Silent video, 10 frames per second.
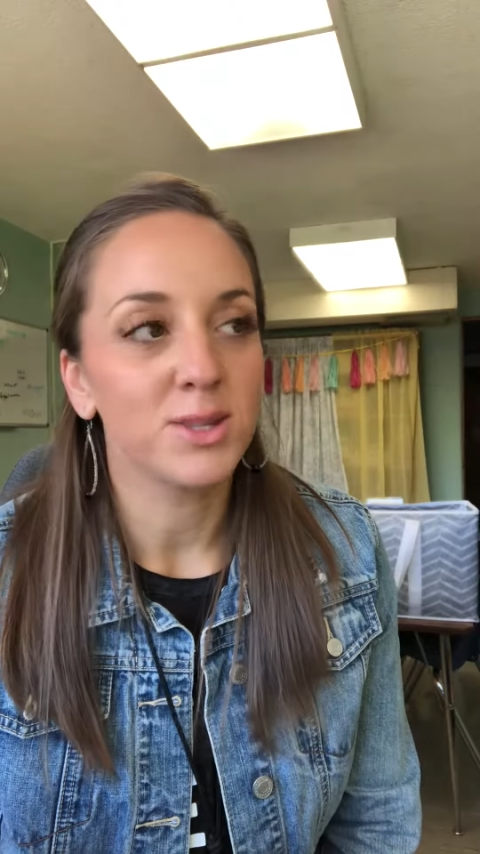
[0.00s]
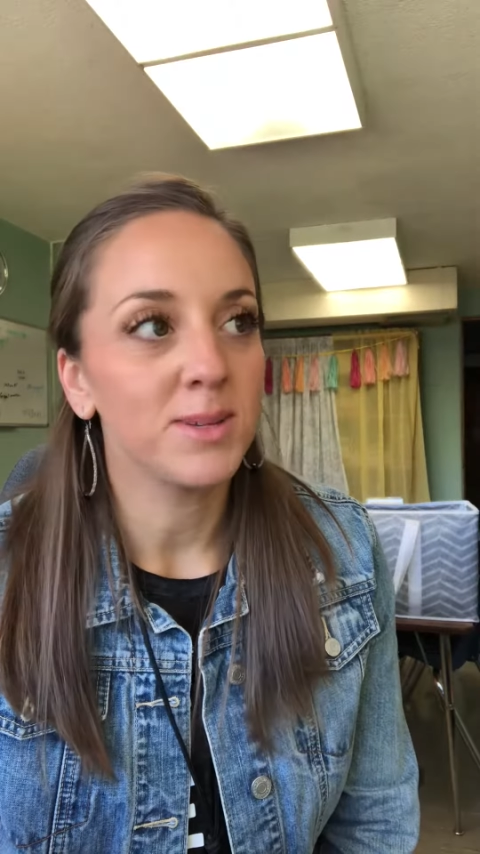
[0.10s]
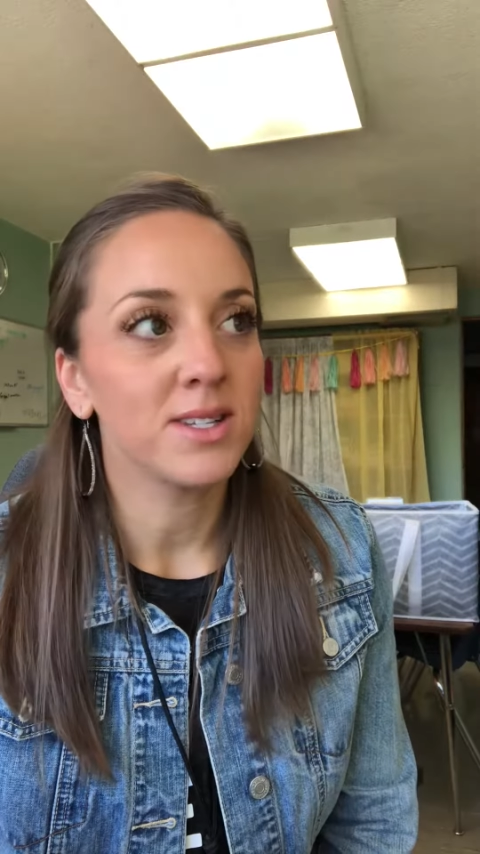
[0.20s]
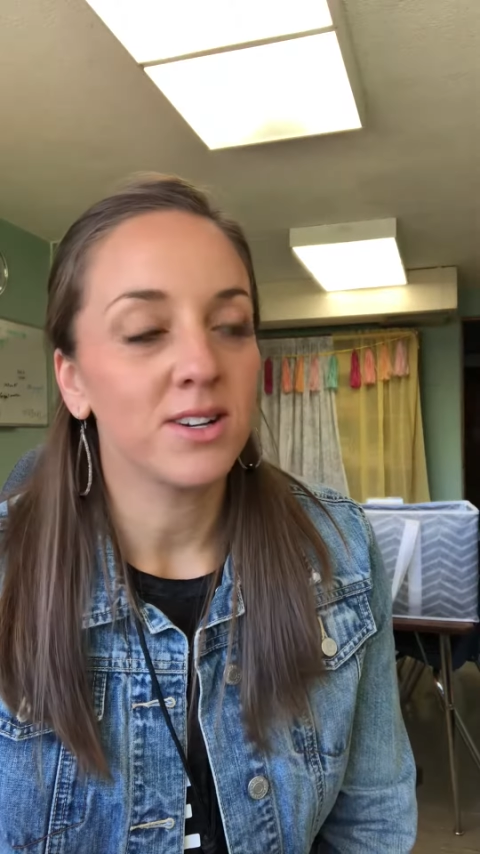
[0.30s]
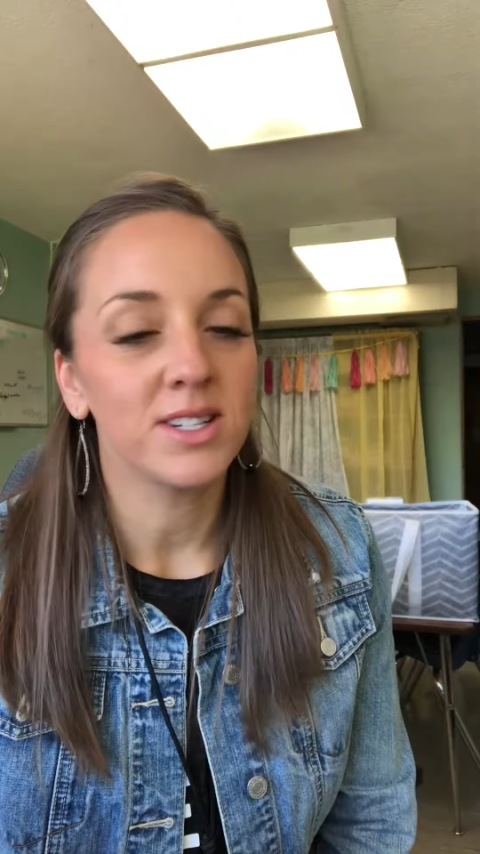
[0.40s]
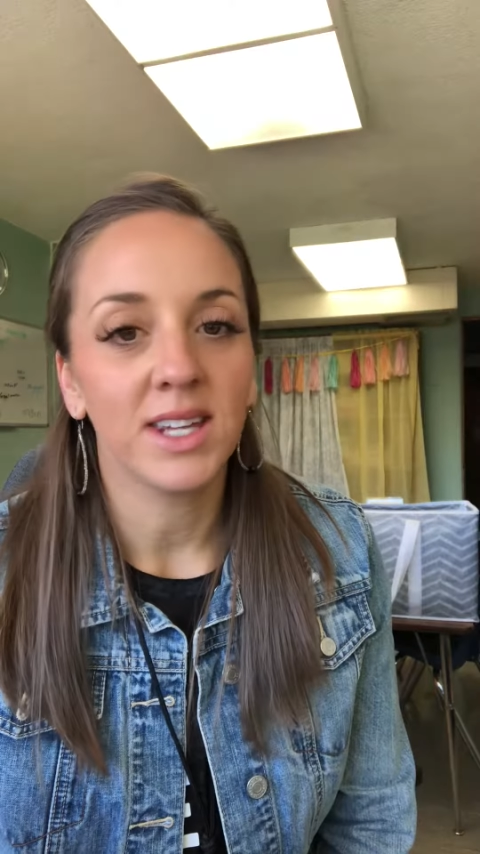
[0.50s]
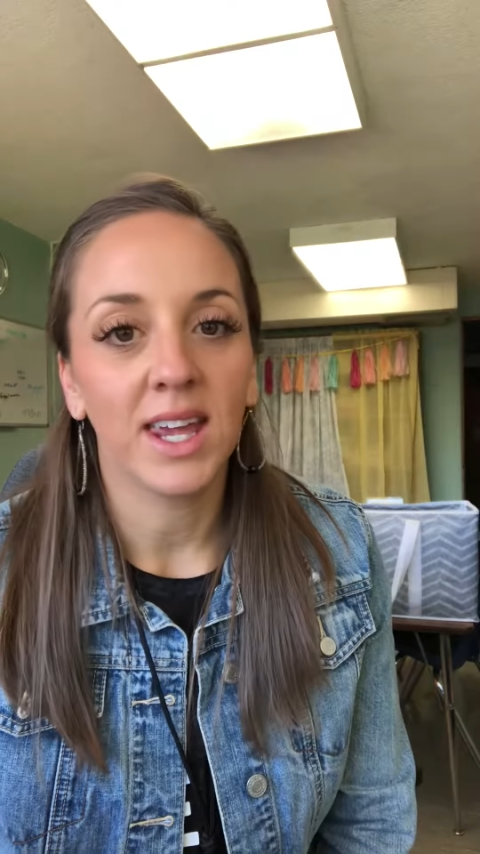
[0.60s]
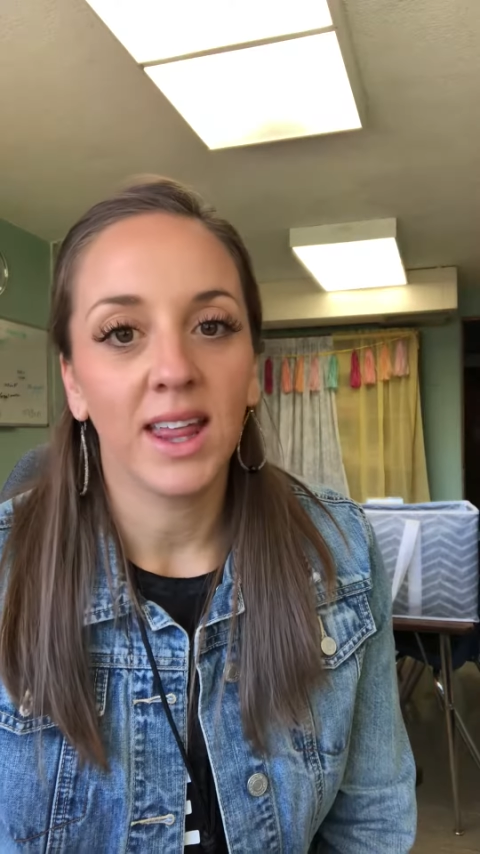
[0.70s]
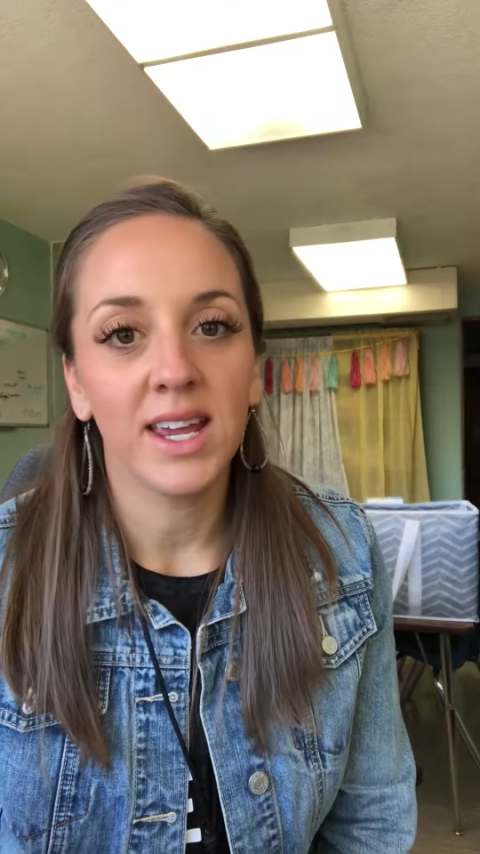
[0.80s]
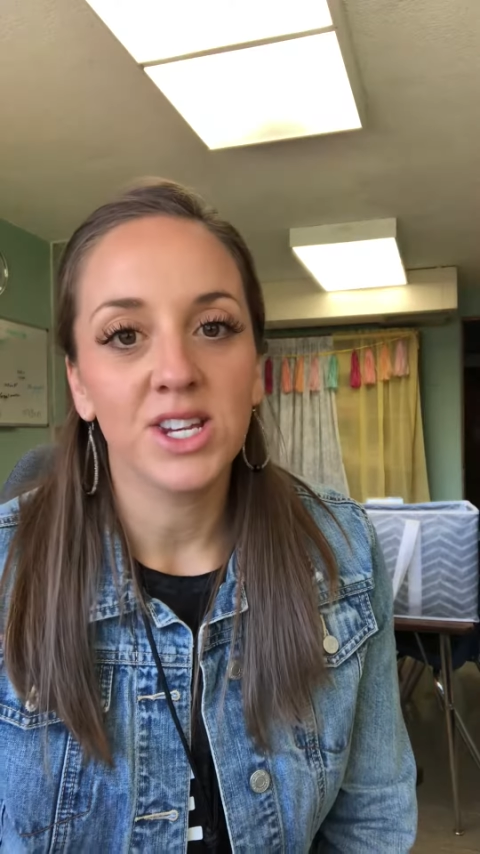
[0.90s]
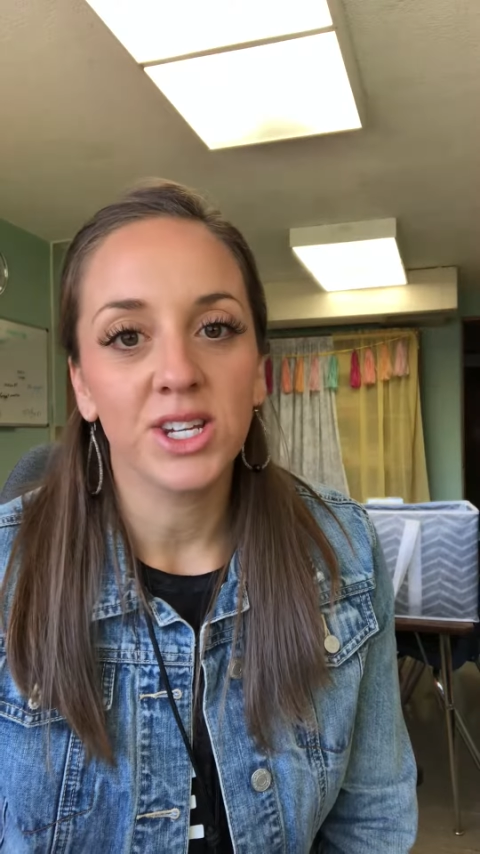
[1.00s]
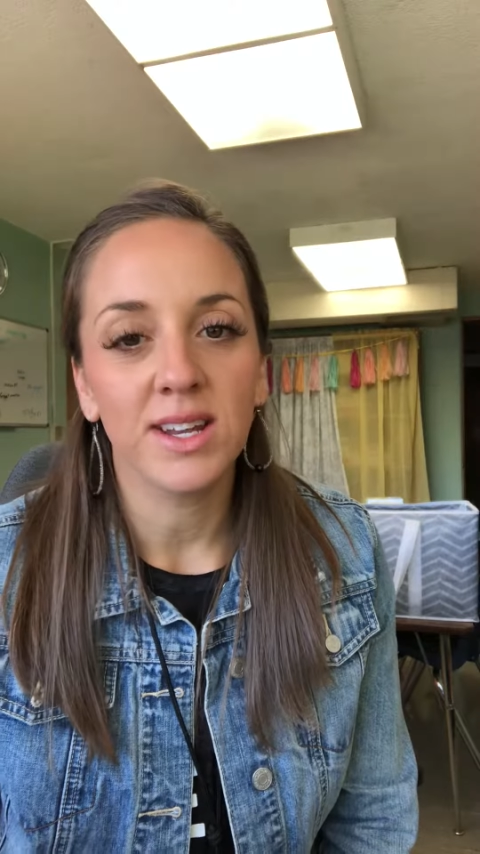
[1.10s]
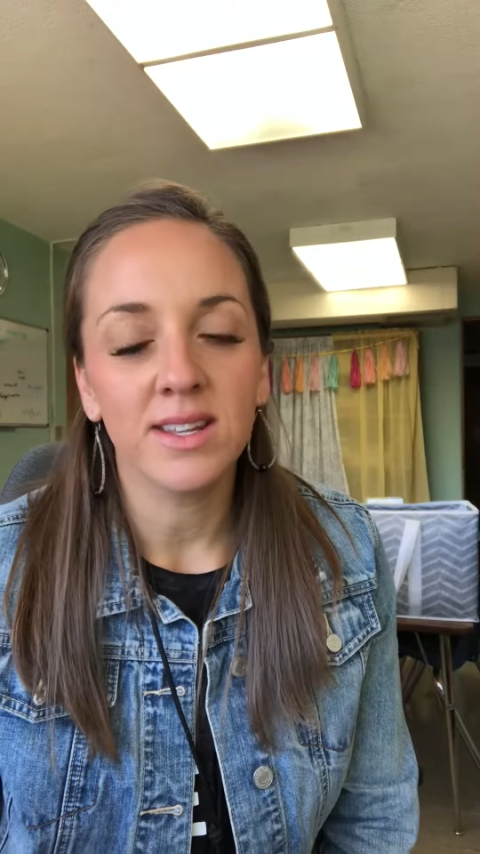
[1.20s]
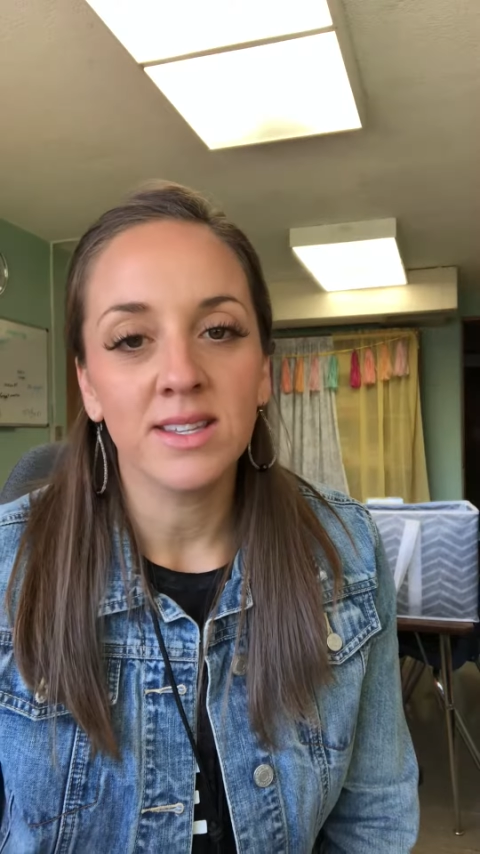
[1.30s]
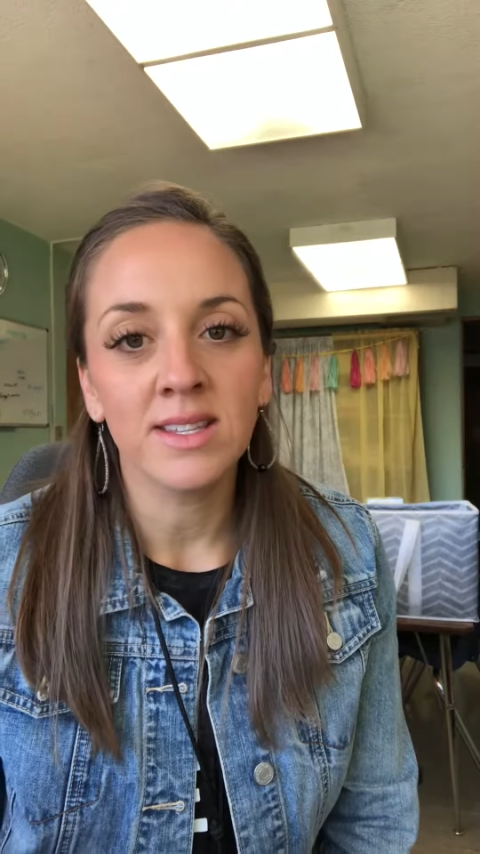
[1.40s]

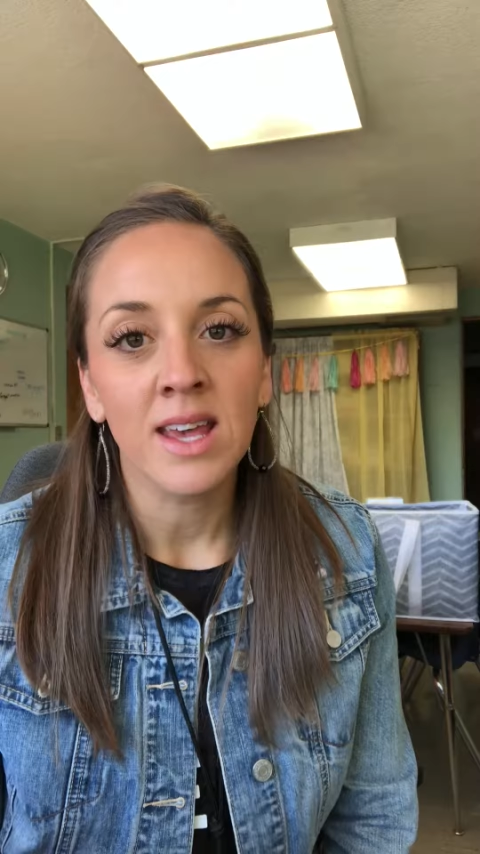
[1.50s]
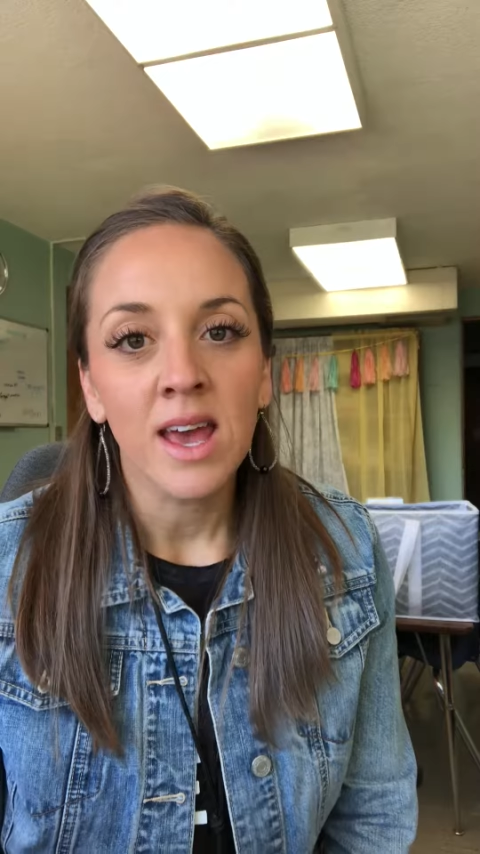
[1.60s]
misarticulations.